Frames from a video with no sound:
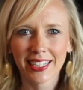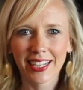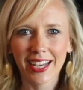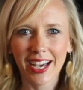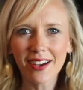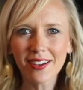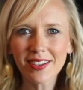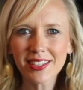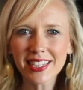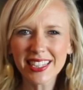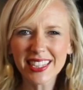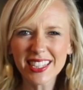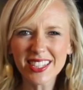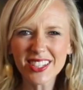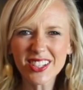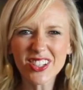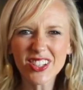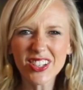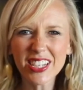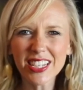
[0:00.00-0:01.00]
How is it that
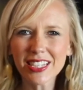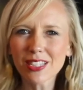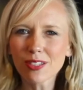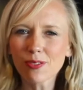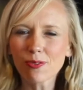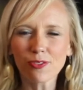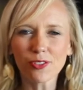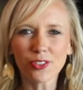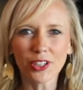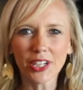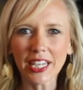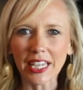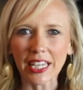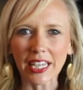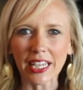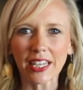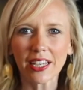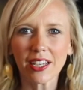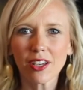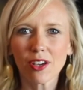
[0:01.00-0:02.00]
she's
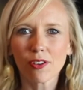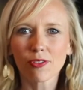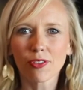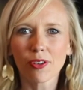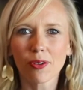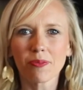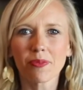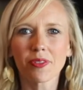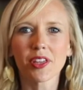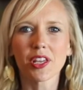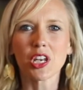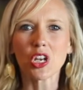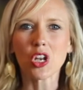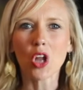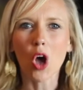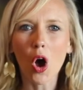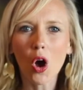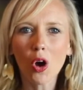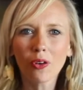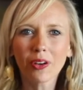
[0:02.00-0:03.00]
free from the
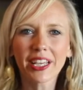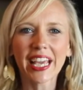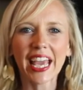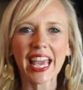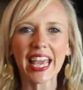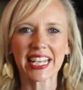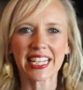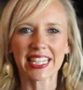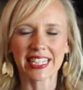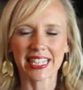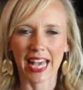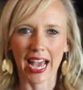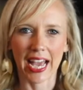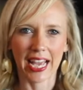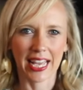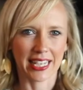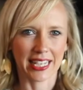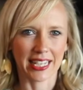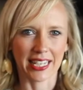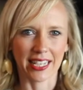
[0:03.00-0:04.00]
gnawing
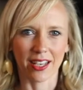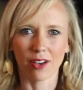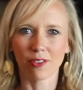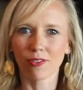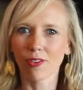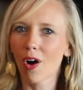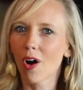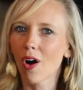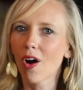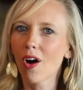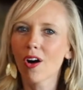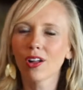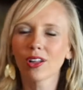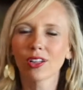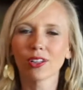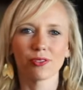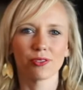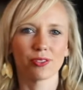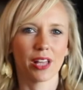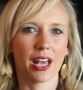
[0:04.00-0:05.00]
anxiety of all
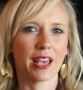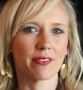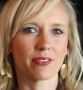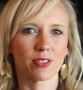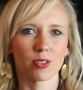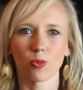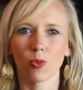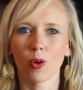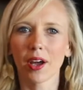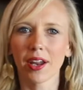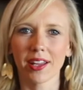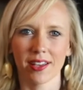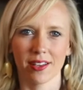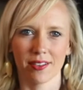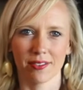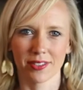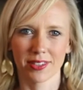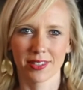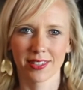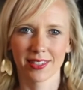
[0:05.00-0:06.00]
of life's
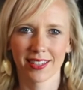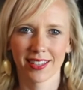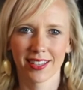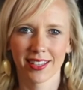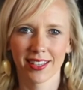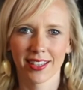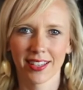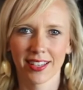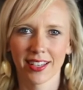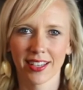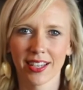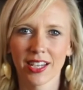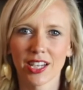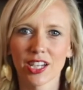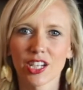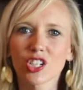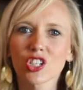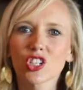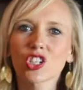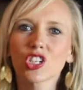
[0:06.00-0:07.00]
what-ifs?
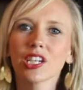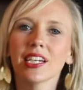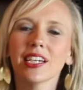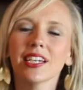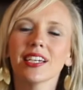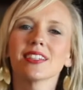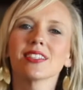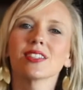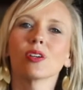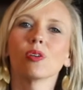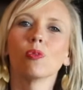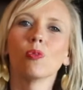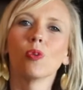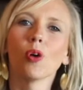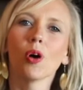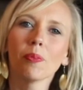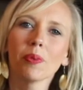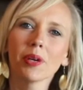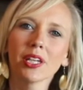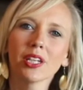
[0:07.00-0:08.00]
She is a
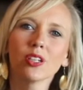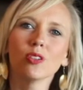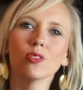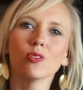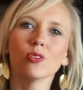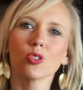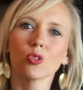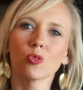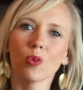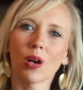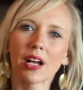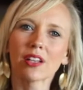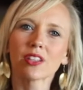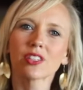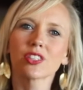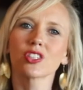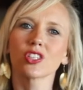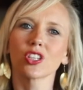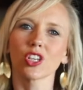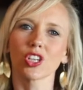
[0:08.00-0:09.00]
woman who dwells
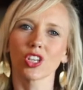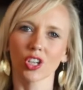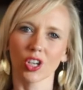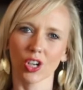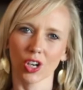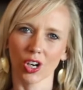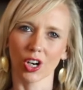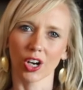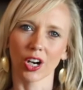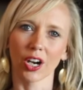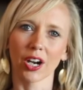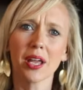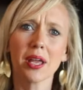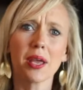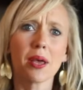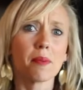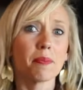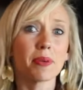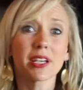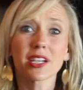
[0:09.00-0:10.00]
secure
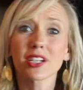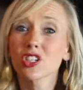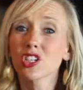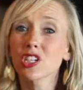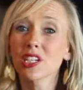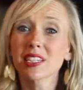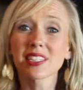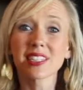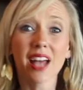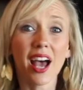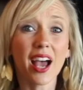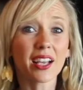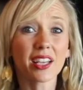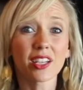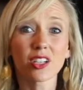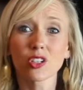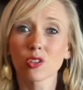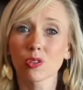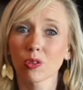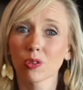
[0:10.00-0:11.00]
because she's not
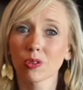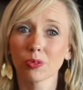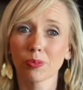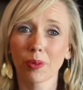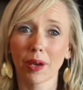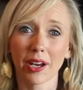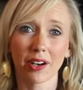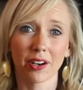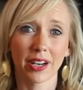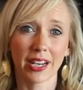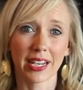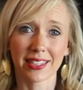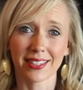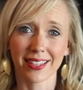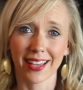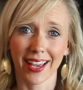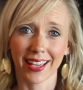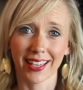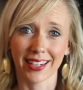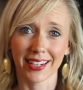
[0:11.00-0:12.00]
controlled by her
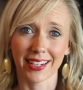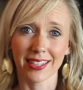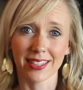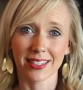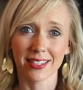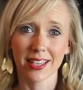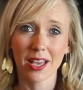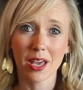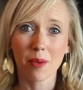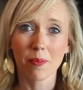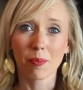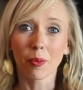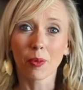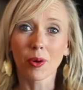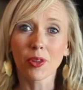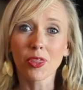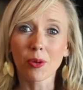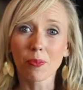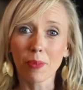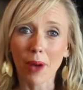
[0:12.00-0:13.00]
anxieties, but
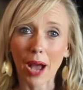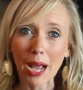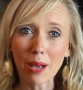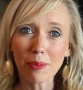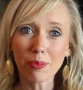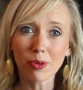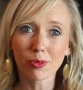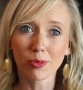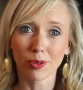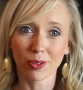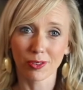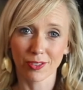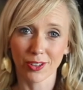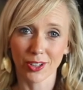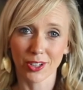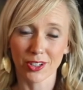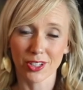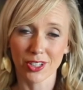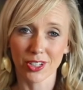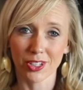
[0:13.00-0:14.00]
what the Bible
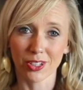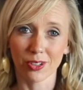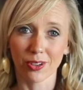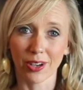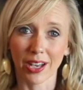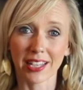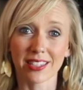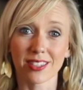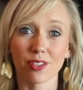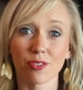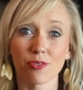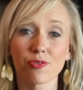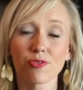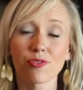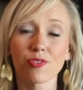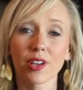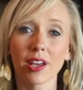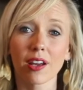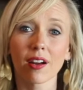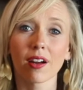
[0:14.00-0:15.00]
refers to as the
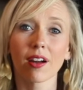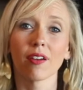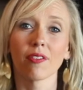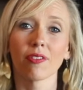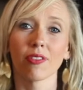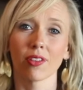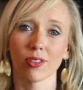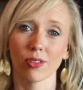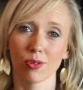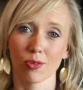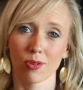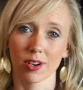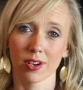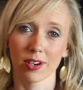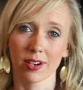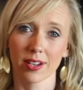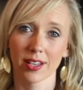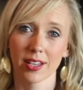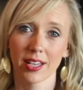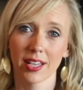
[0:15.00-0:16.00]
fear of the
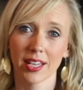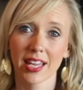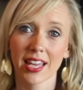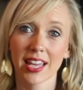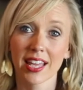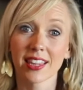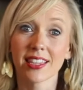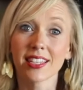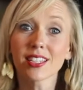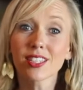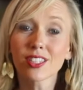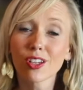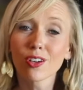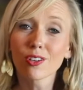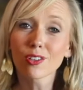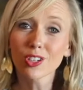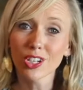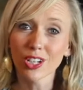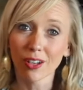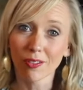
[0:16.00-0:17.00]
Lord. This
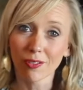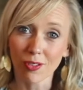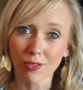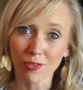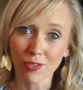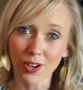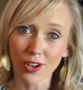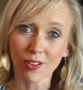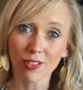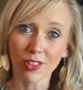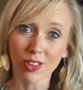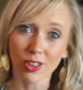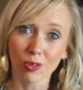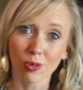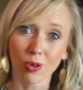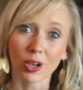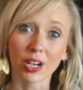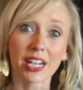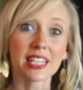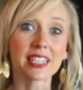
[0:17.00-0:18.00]
notion of the fear of the
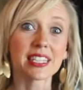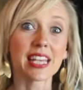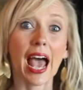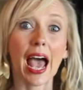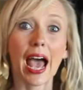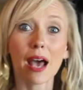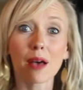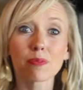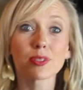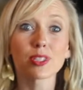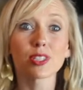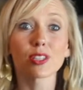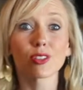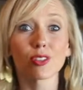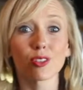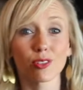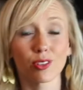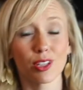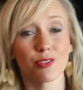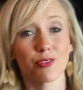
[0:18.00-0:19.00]
Lord is
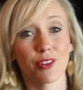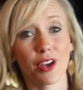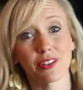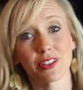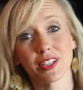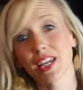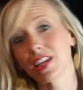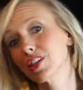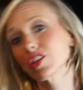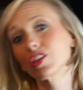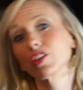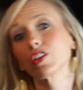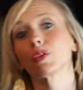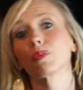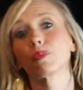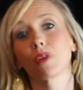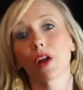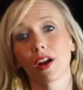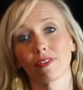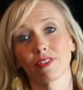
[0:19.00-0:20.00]
absolutely foundational to
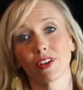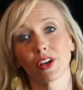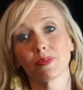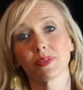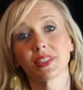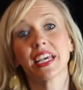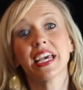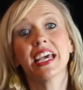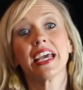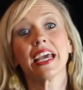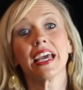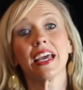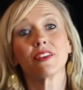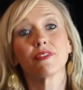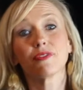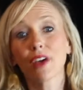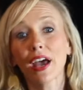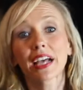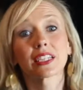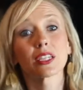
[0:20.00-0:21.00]
Proverbs. In
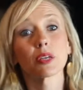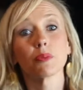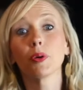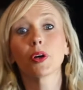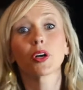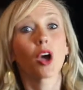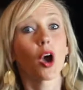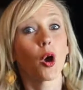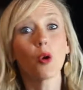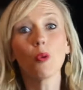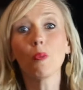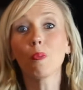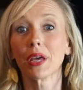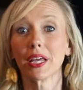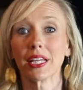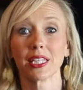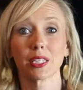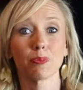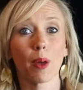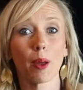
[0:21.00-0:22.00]
fact, the book
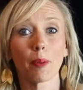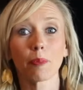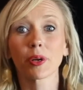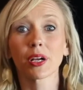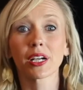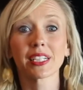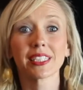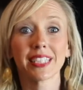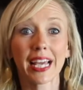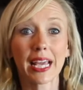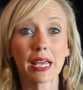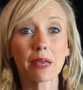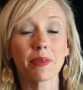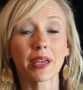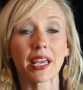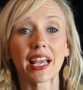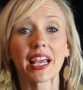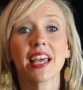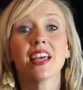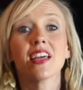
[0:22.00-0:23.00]
opens by
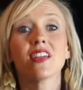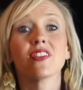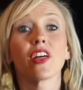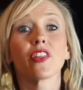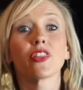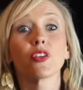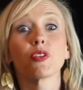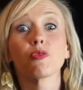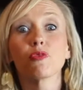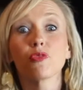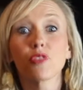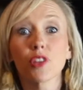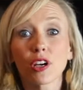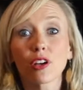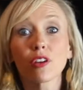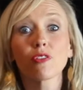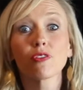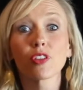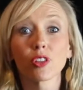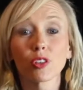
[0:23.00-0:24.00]
proclaiming that the
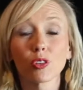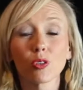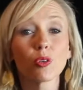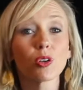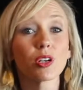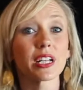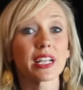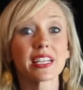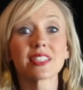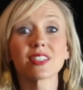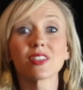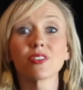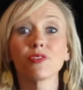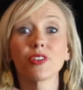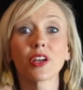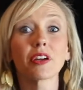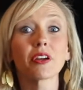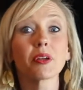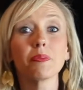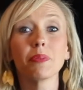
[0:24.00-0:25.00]
fear of the Lord is the
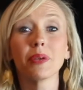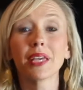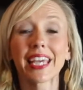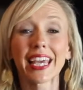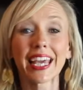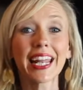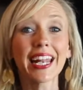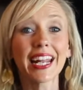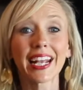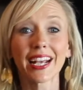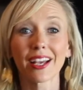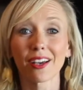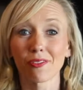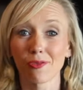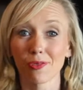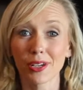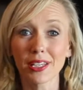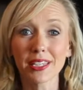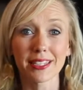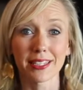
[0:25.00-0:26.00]
very beginning of
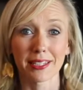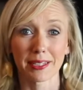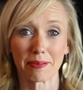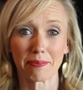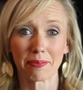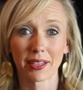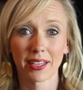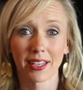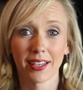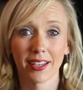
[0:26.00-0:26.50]
wisdom.